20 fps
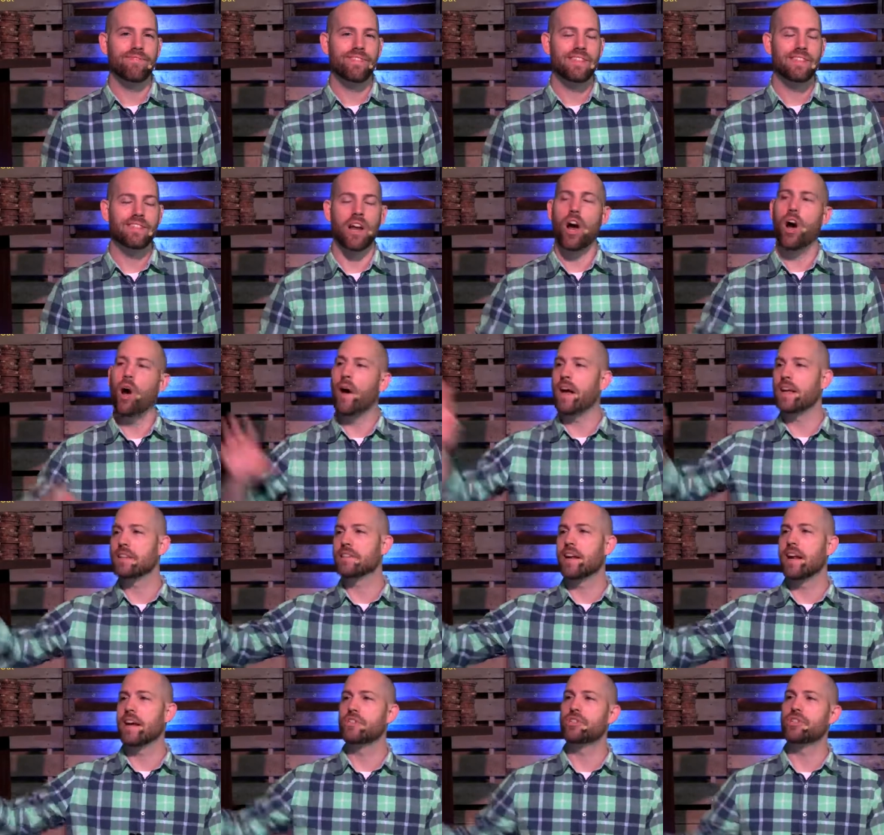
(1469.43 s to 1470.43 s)
Said, Oh, that's a
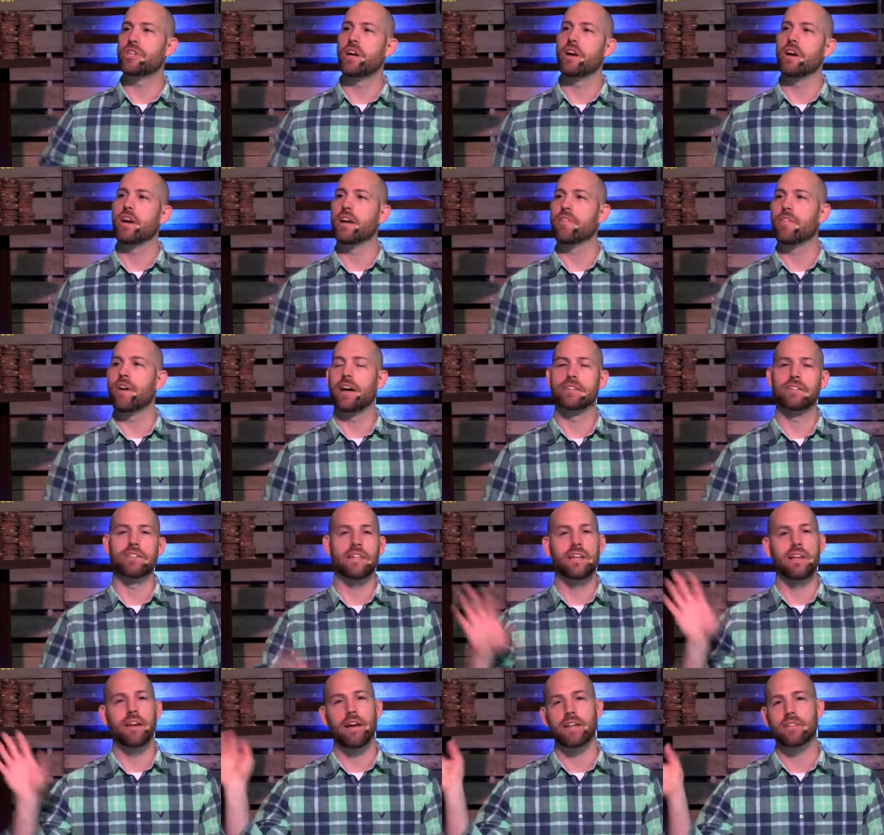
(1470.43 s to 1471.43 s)
nice chariot. Well,
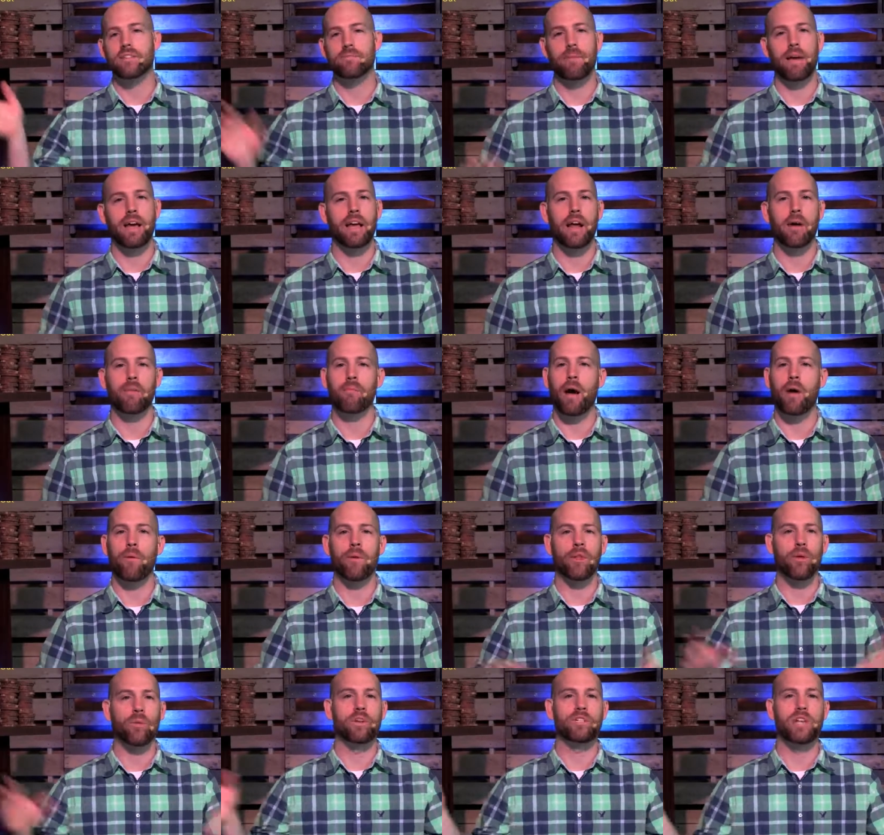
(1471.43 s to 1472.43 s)
see, that's, man, I, I
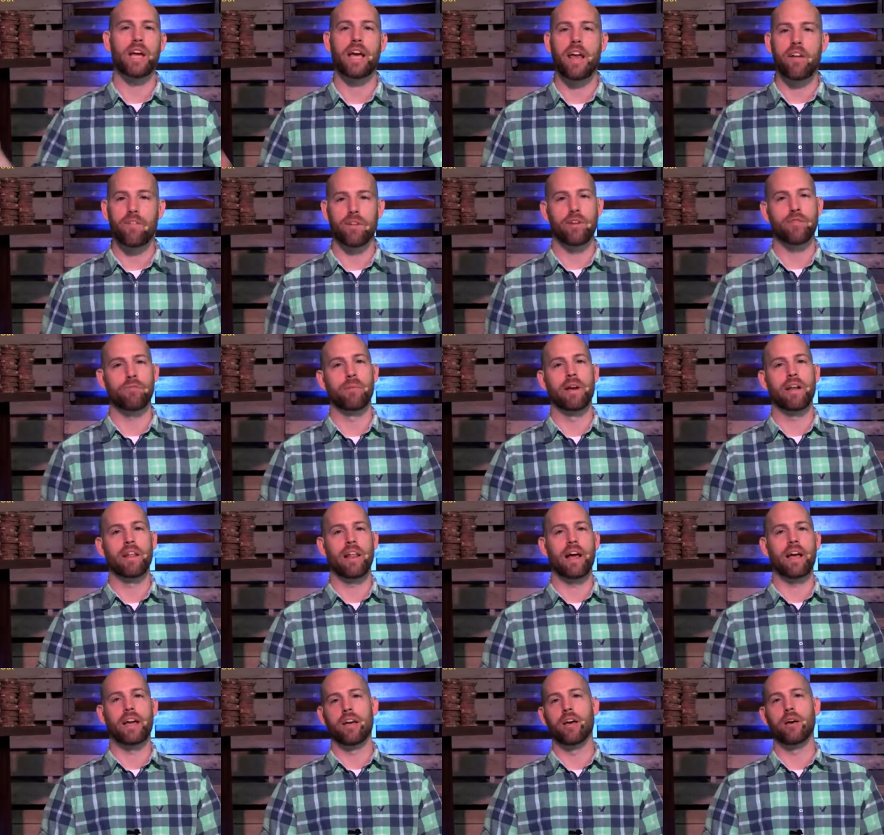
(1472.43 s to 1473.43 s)
really wish I could have enough money
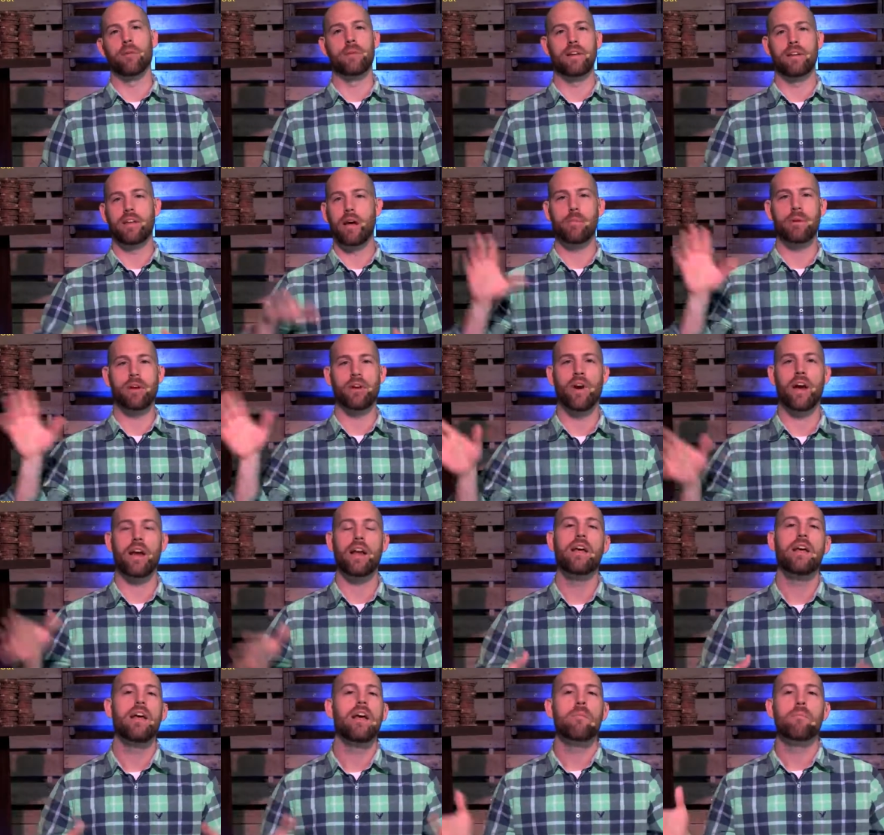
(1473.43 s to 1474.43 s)
like him, and that'd be great.
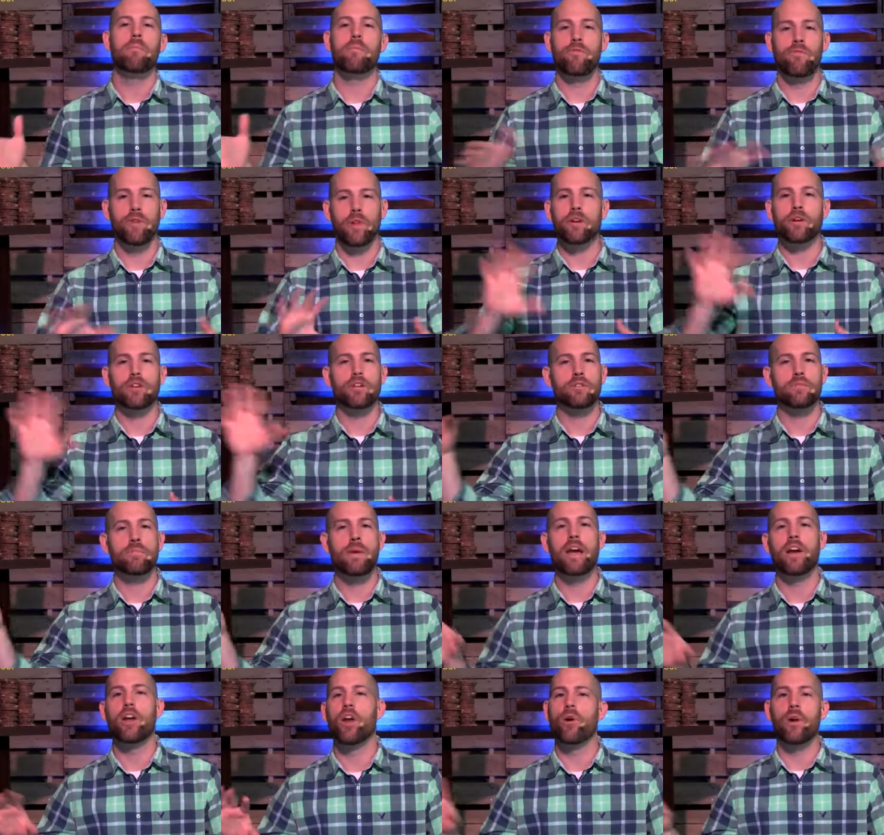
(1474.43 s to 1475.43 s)
Philip could have just
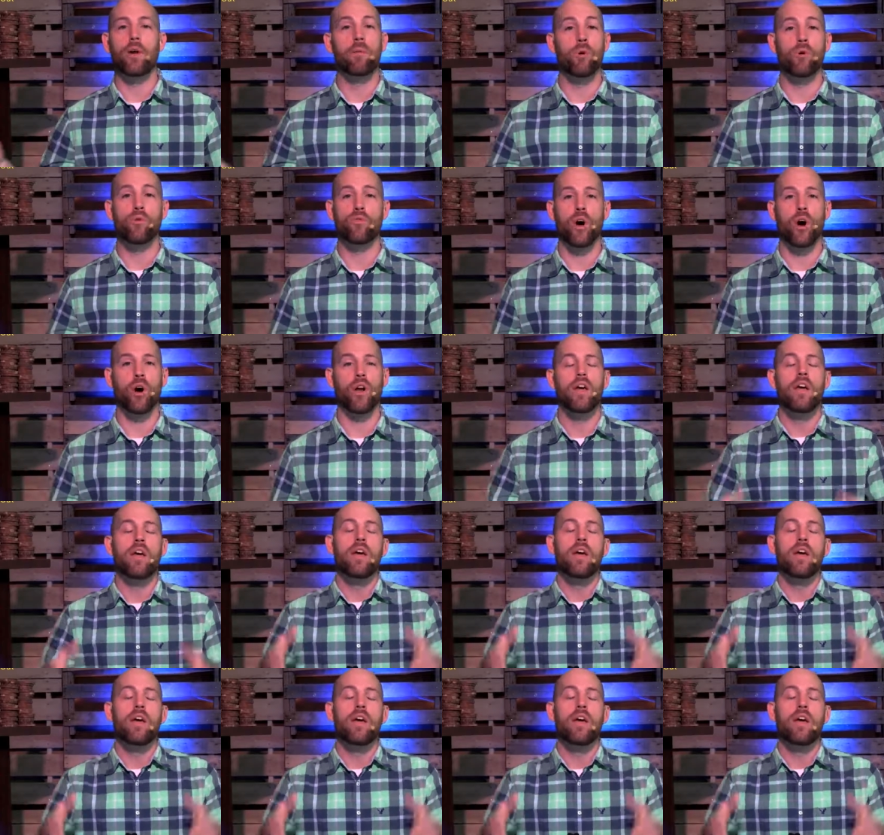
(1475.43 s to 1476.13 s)
made a note and moved on.